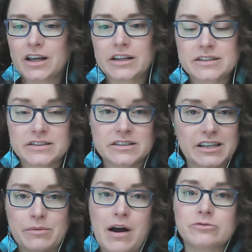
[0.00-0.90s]
It's the
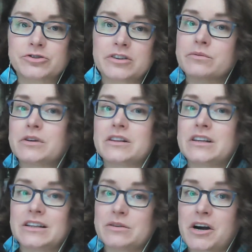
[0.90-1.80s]
same author that
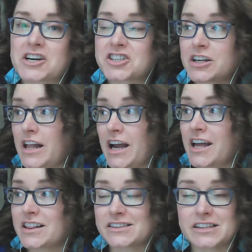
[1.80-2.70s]
did The Martian, and I
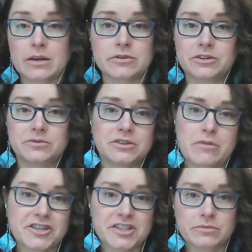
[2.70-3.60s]
have the same thing with The
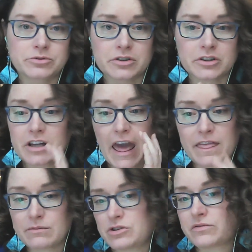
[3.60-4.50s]
Martian book. And
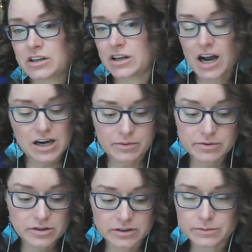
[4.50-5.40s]
the movie are
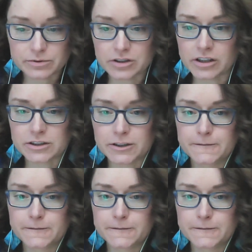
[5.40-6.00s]
absolutely brilliant.